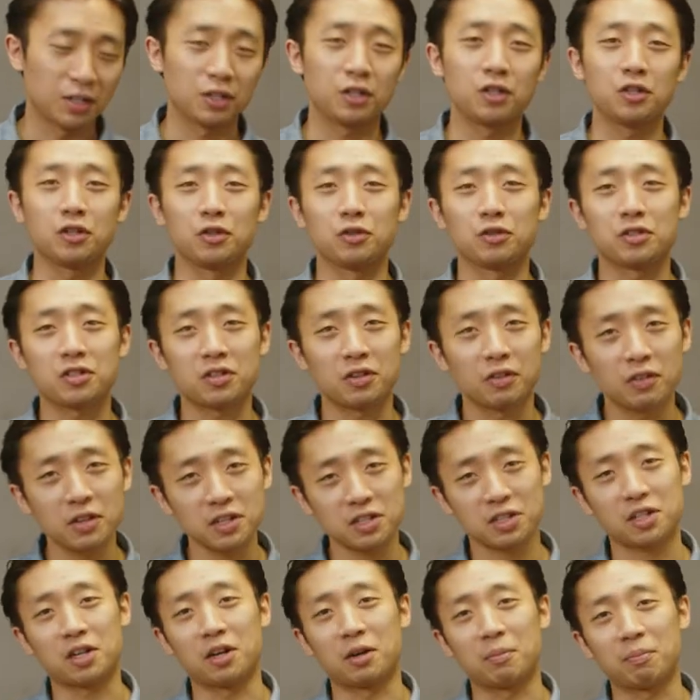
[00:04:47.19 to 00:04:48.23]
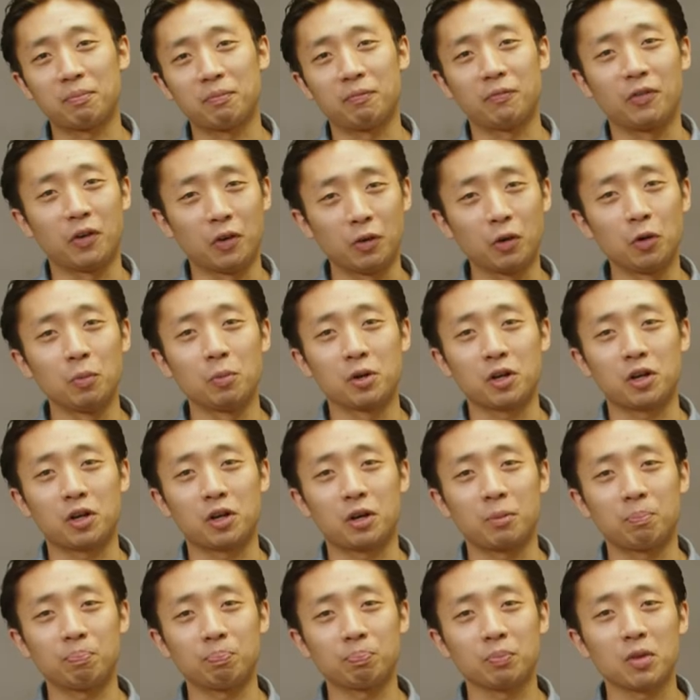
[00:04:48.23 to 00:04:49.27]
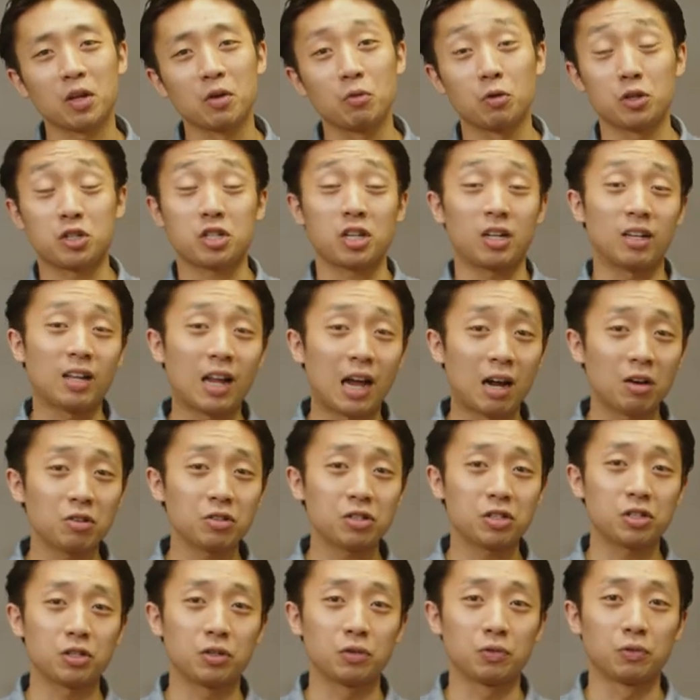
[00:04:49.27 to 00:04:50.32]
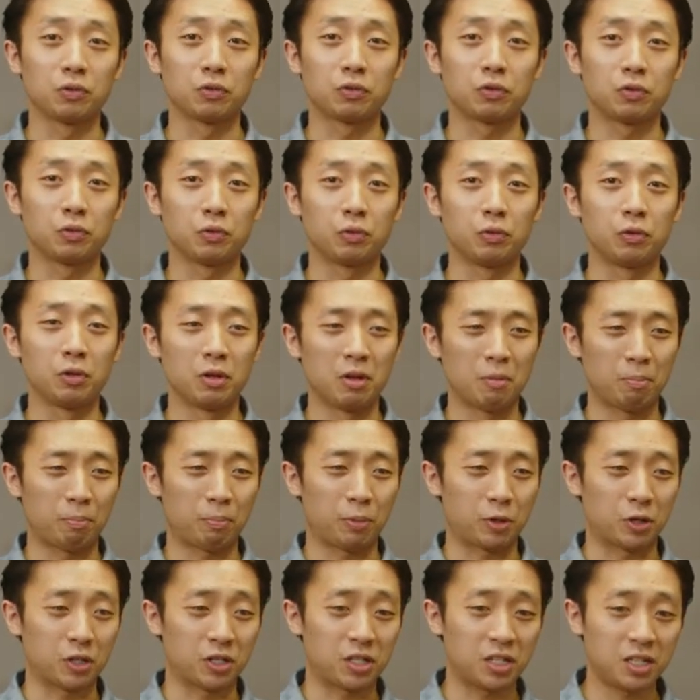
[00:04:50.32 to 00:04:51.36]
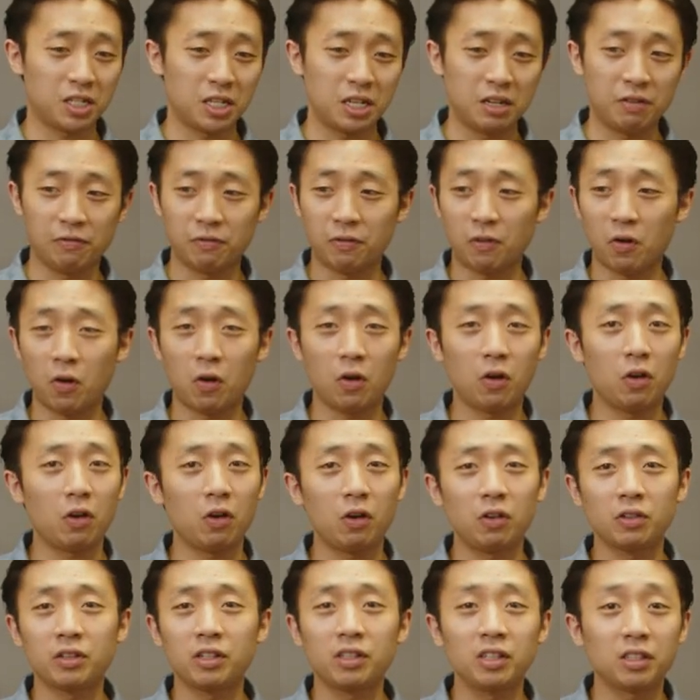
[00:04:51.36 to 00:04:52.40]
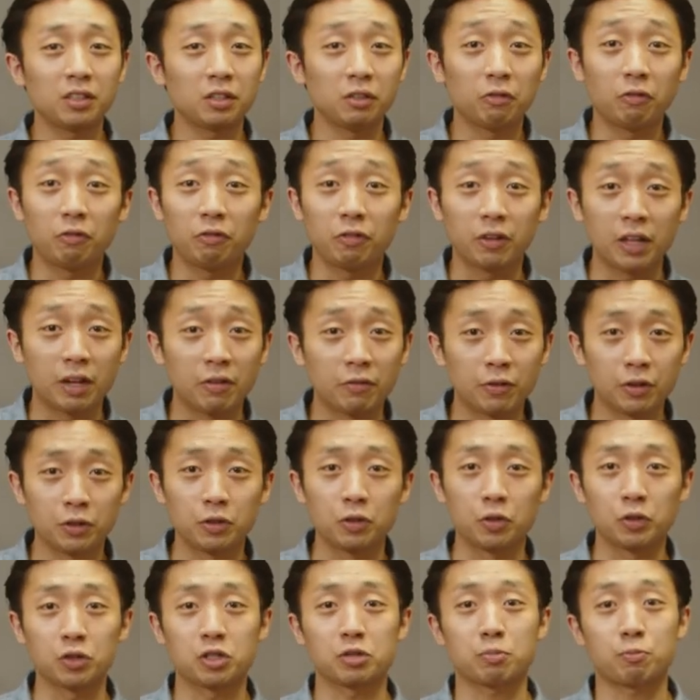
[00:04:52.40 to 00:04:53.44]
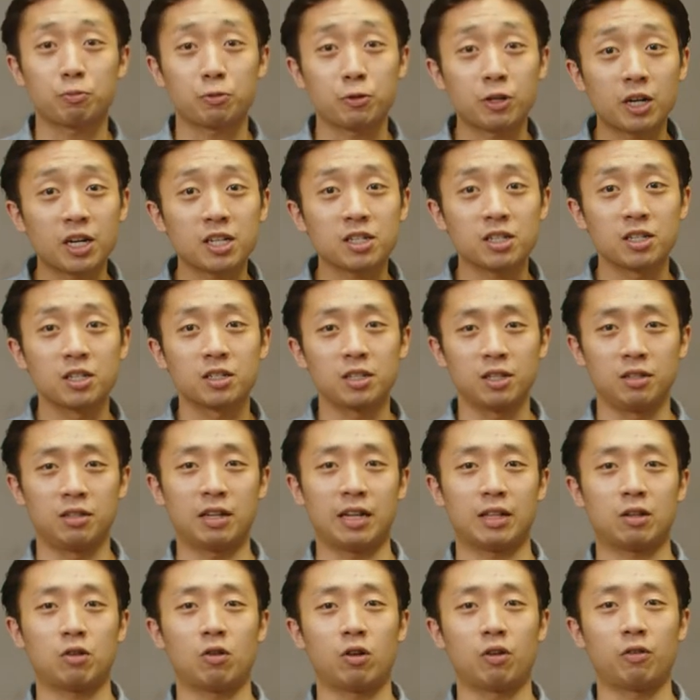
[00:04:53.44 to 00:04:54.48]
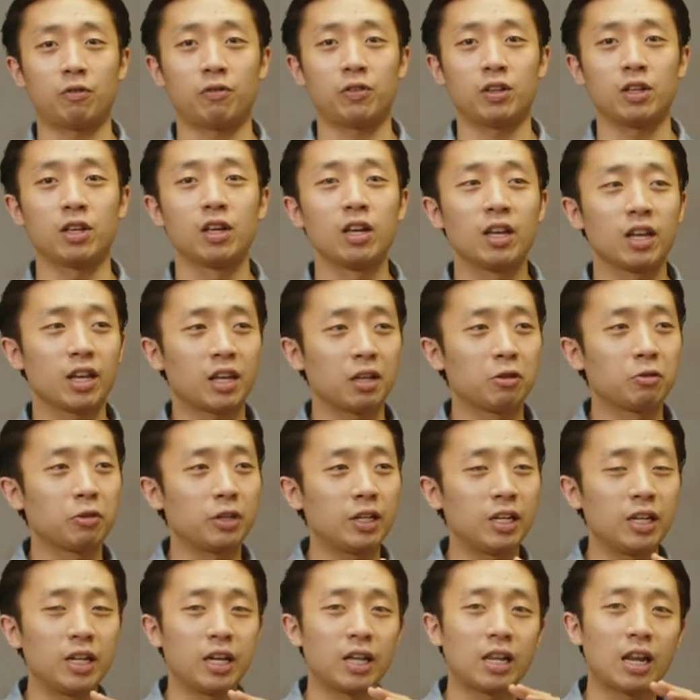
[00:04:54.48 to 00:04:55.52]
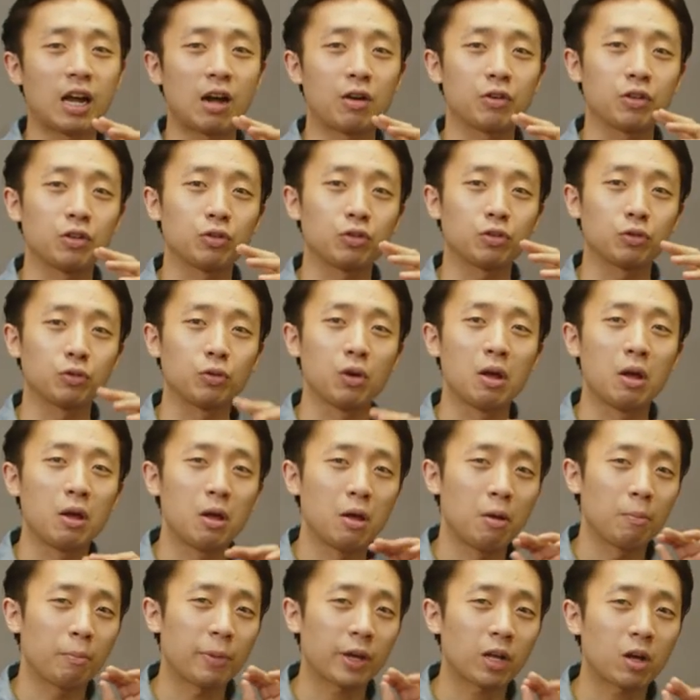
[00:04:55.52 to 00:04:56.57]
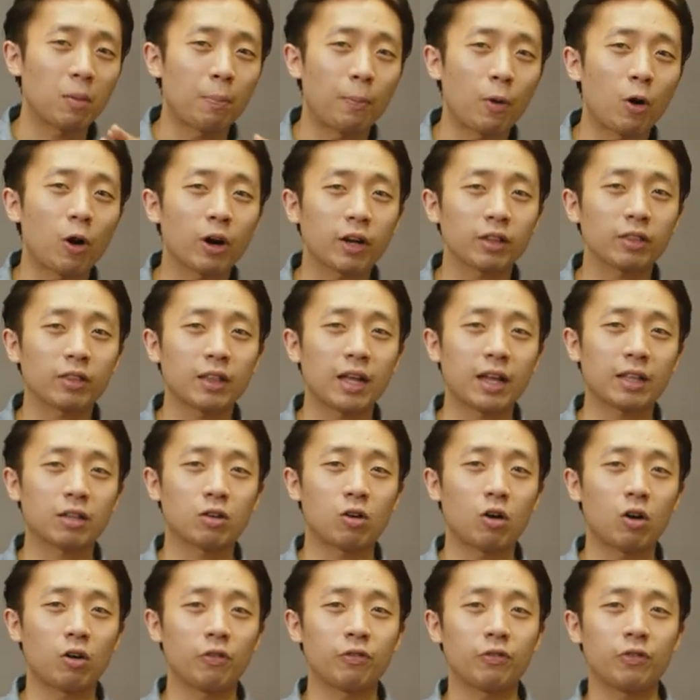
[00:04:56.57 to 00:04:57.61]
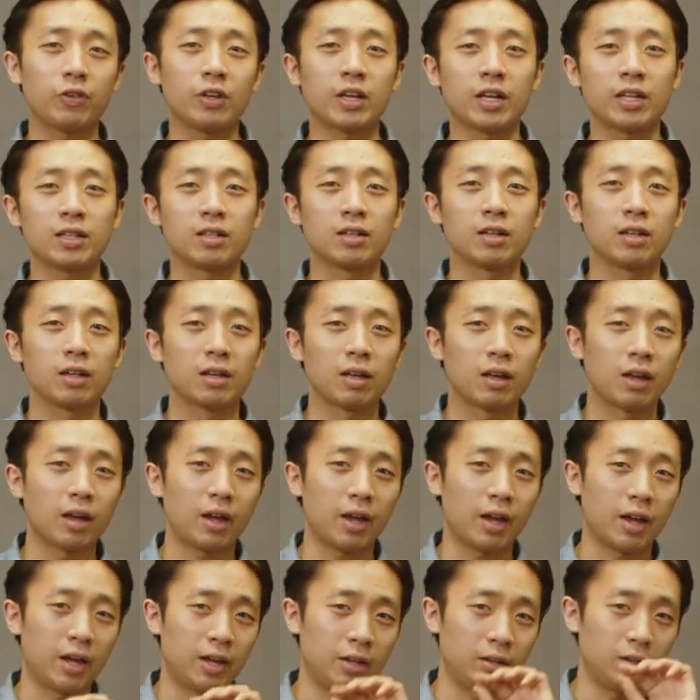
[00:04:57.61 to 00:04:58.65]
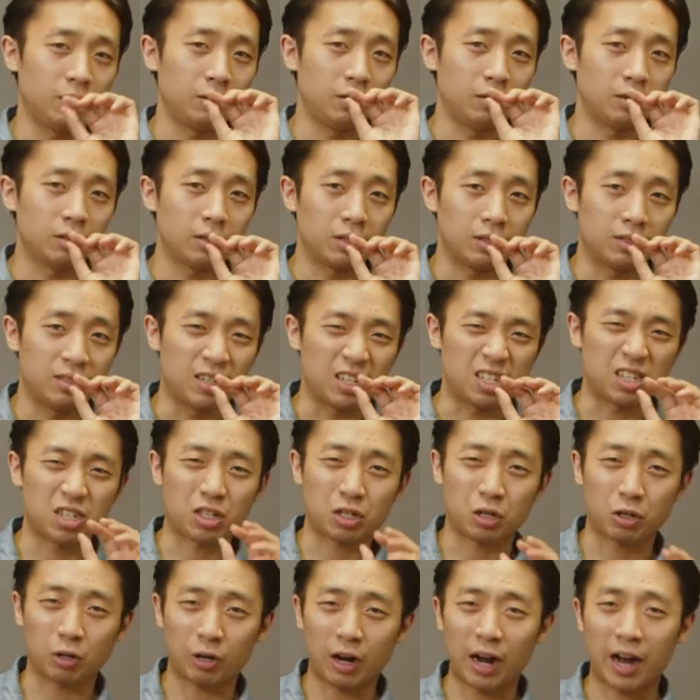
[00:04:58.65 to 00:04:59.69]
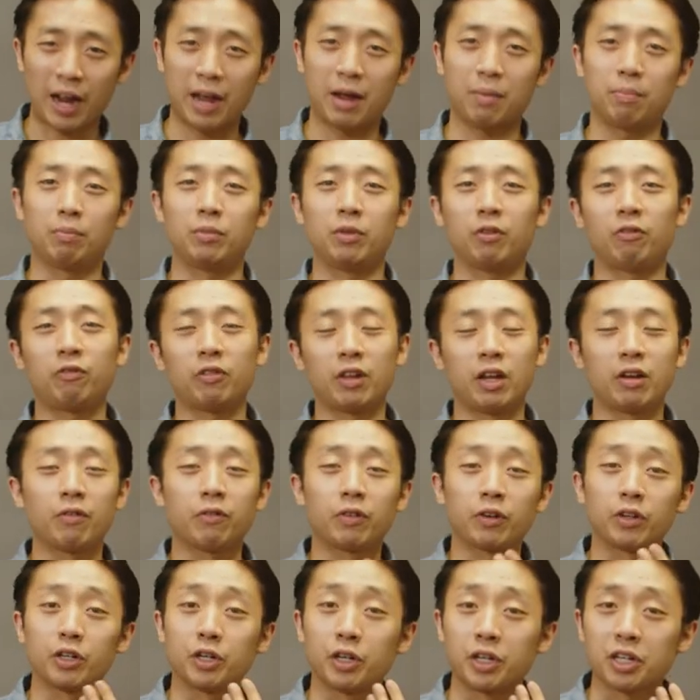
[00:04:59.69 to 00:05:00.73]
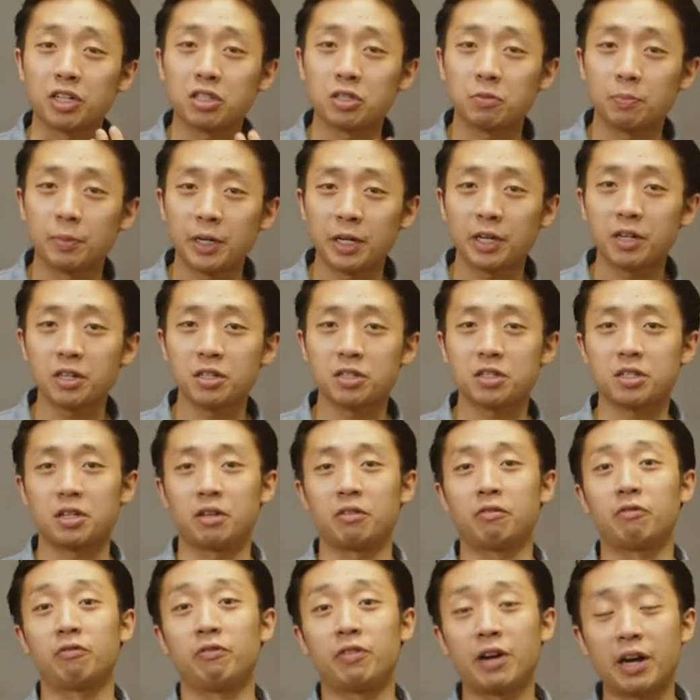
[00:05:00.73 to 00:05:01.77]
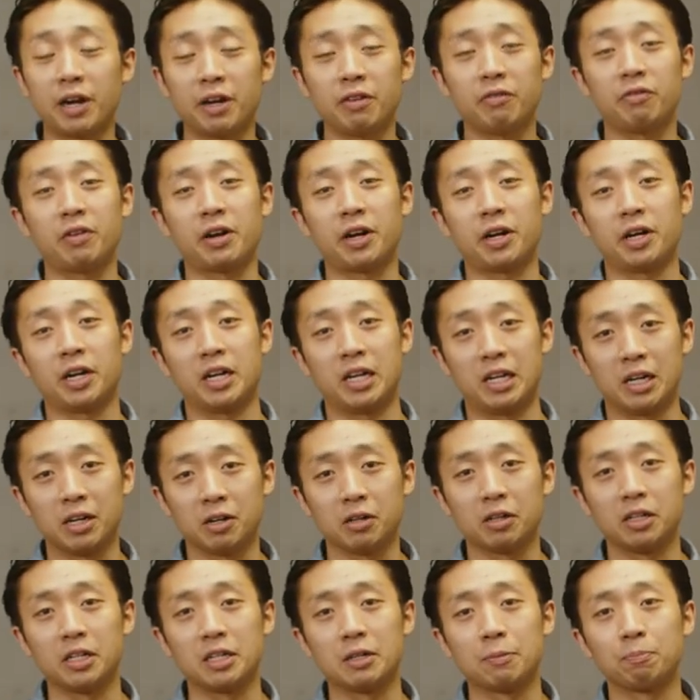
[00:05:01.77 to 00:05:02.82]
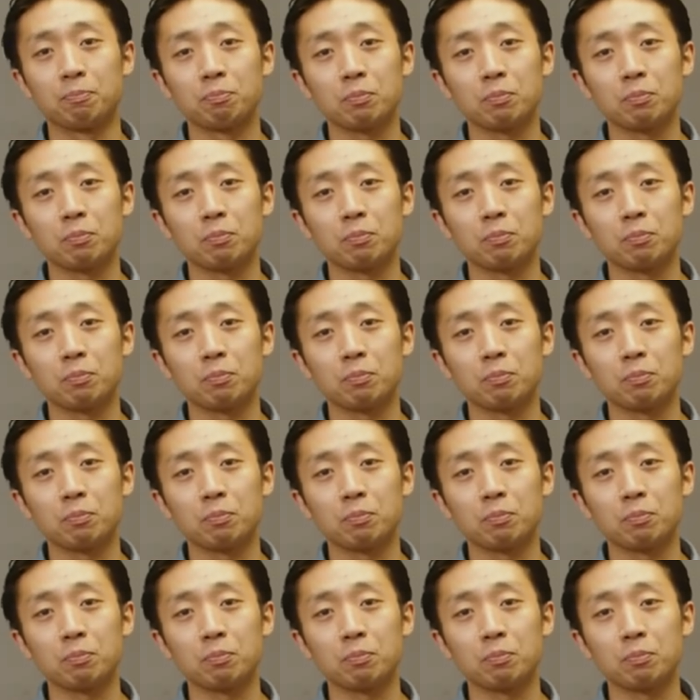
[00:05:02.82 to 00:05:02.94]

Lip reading: You use this cup, the Aroma Cup, which allows you to perceive all the little flavor notes present in that coffee. It can really allow you to pick apart that coffee and describe the flavor you're experiencing very, very clearly.